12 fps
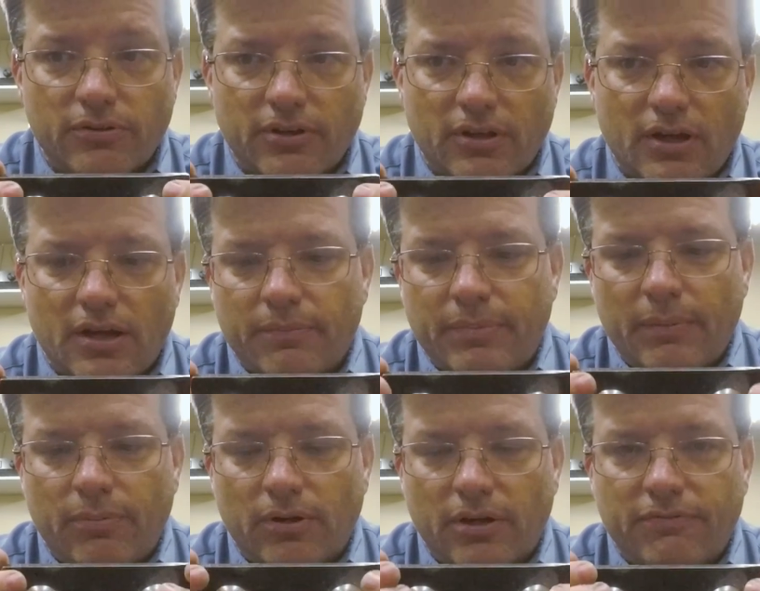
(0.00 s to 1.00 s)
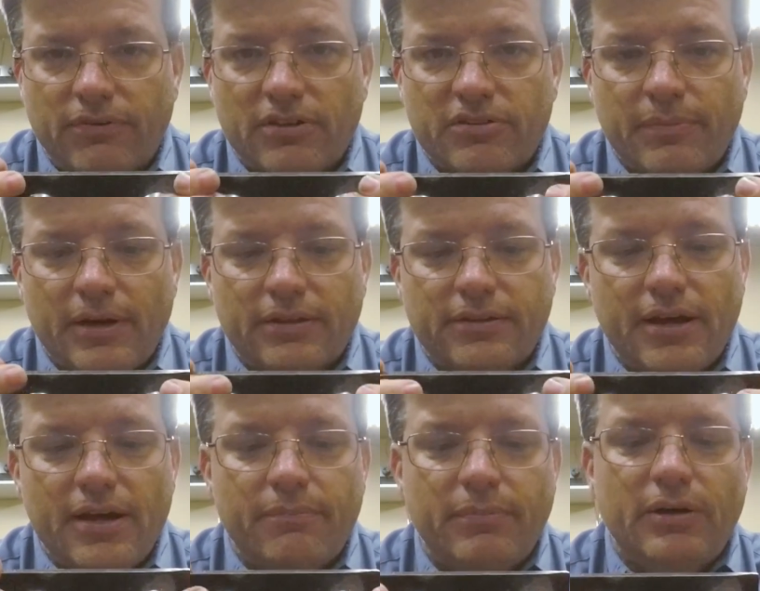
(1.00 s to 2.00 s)
A lot of people are going to fuss about
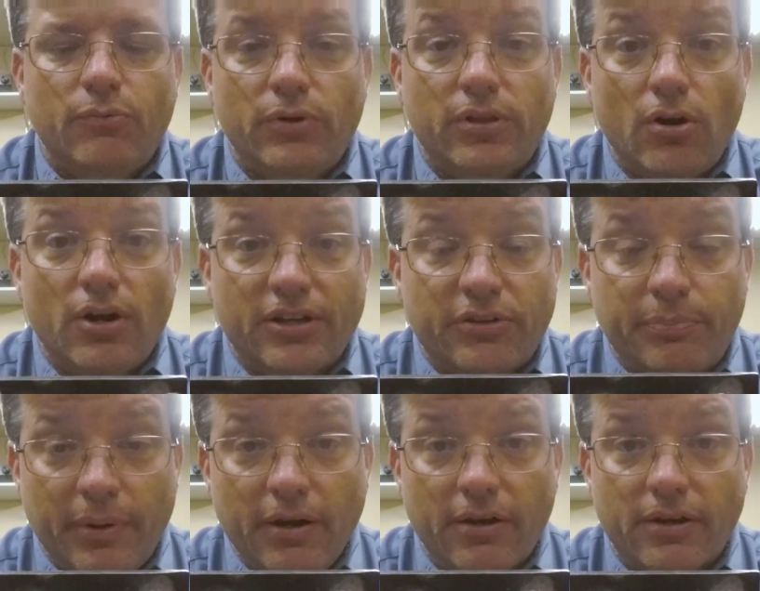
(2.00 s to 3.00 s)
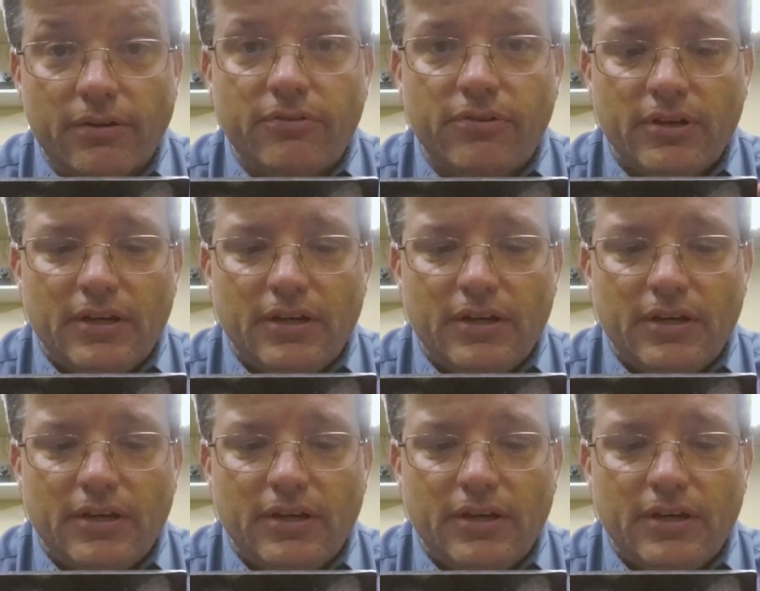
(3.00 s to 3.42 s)
that, but with our experience,